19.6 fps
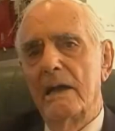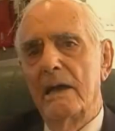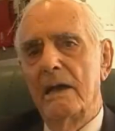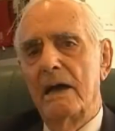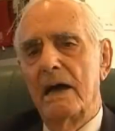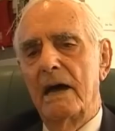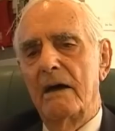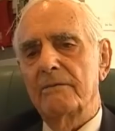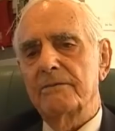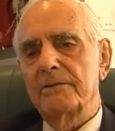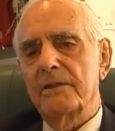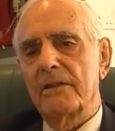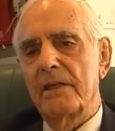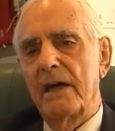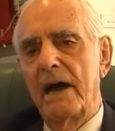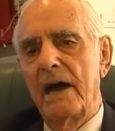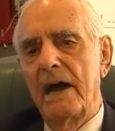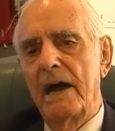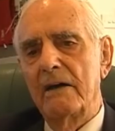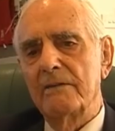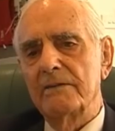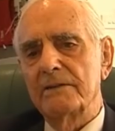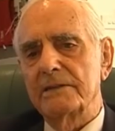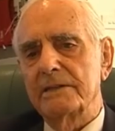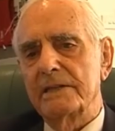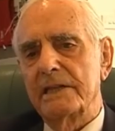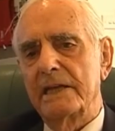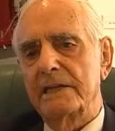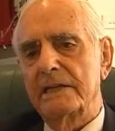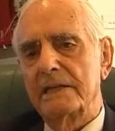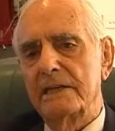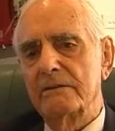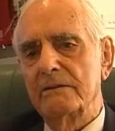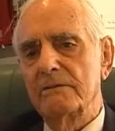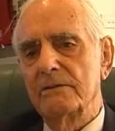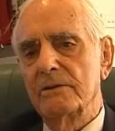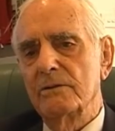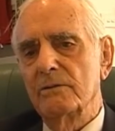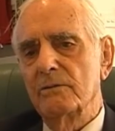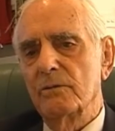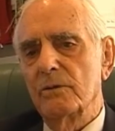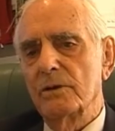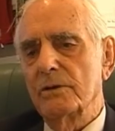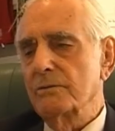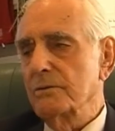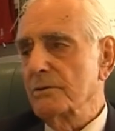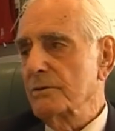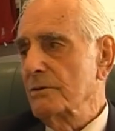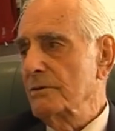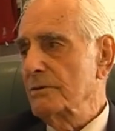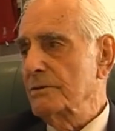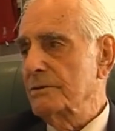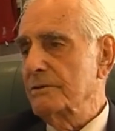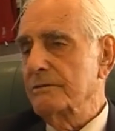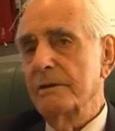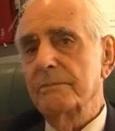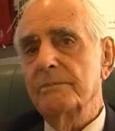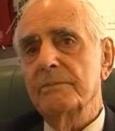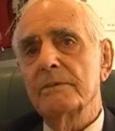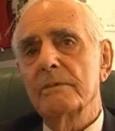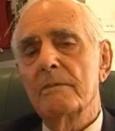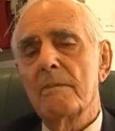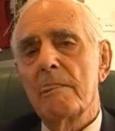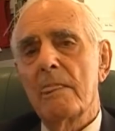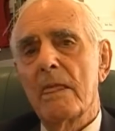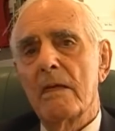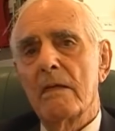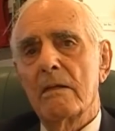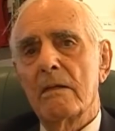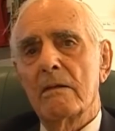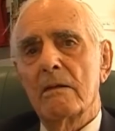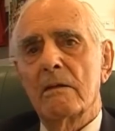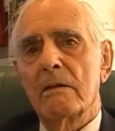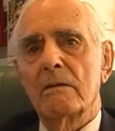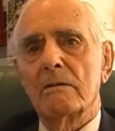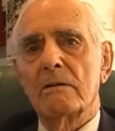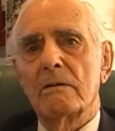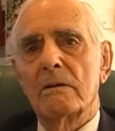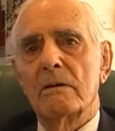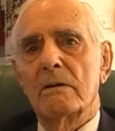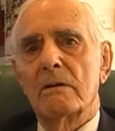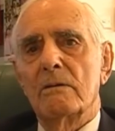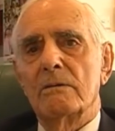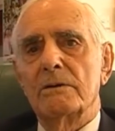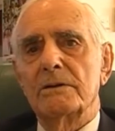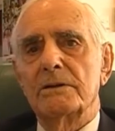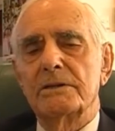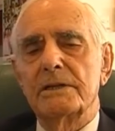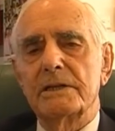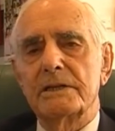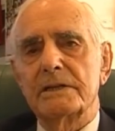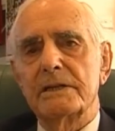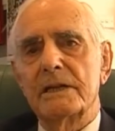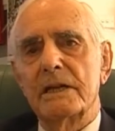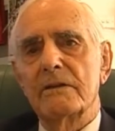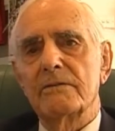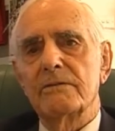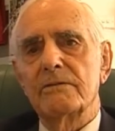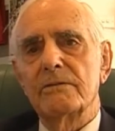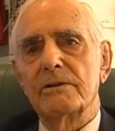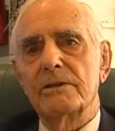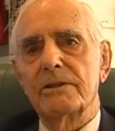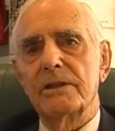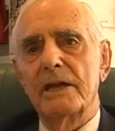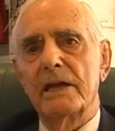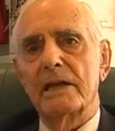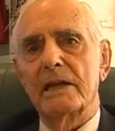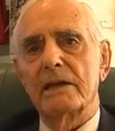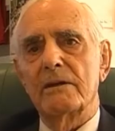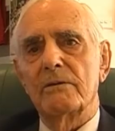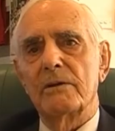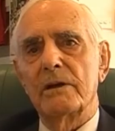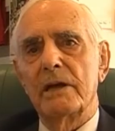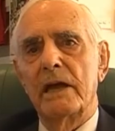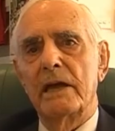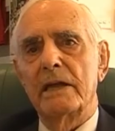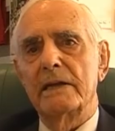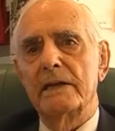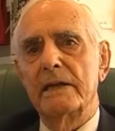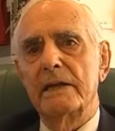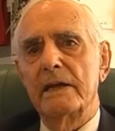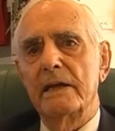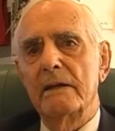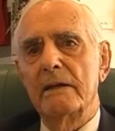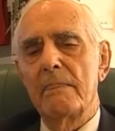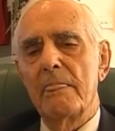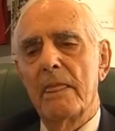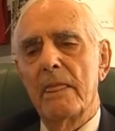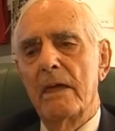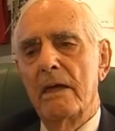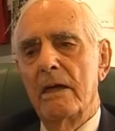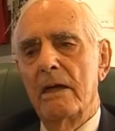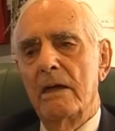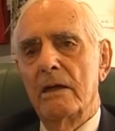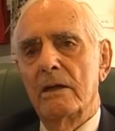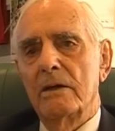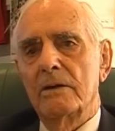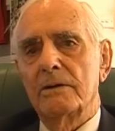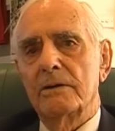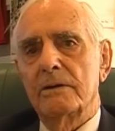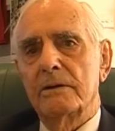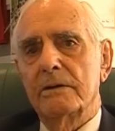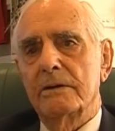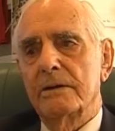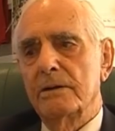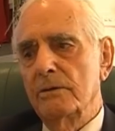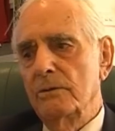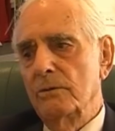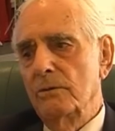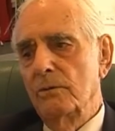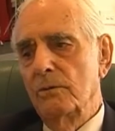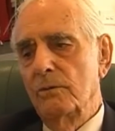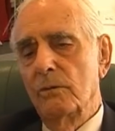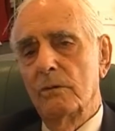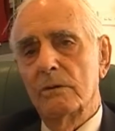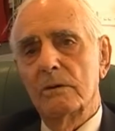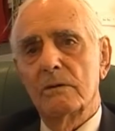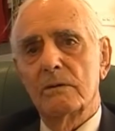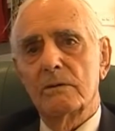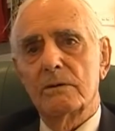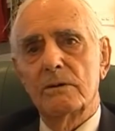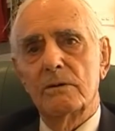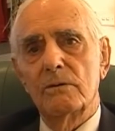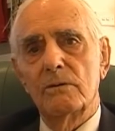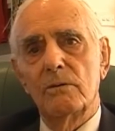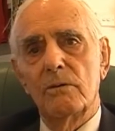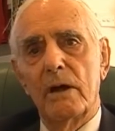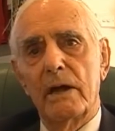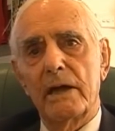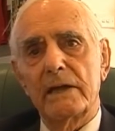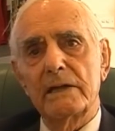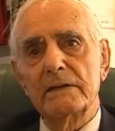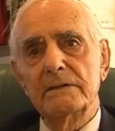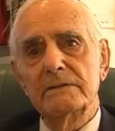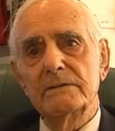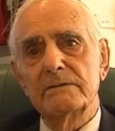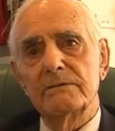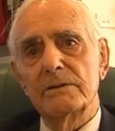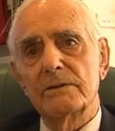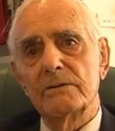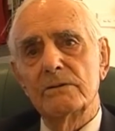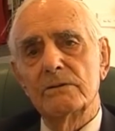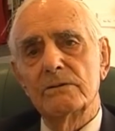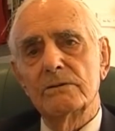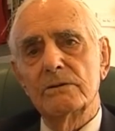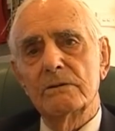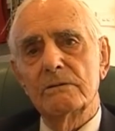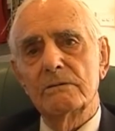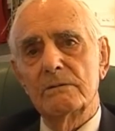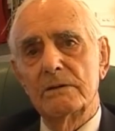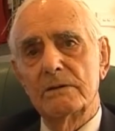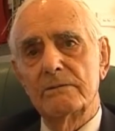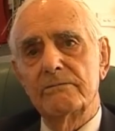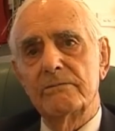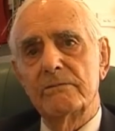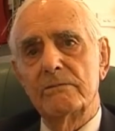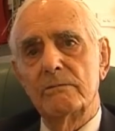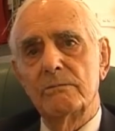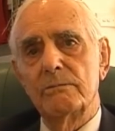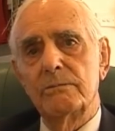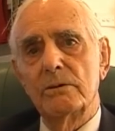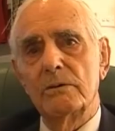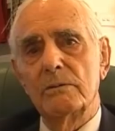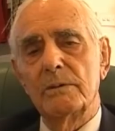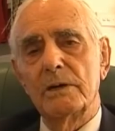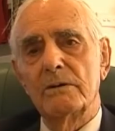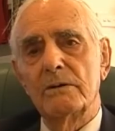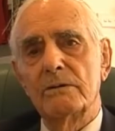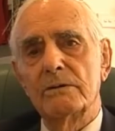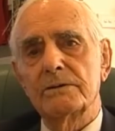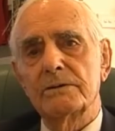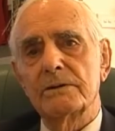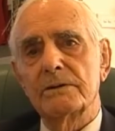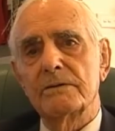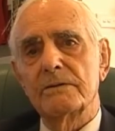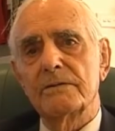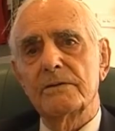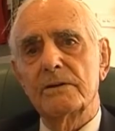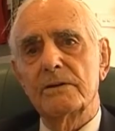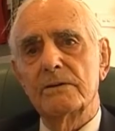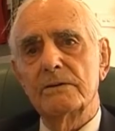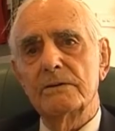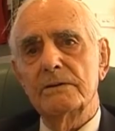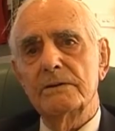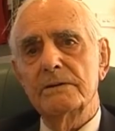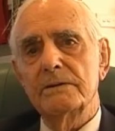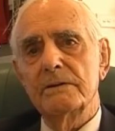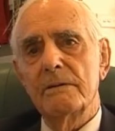After the harvest that year, when the wheat was all stripped, we set sail for Weethally. We had two wagons with pulled by horses, of course.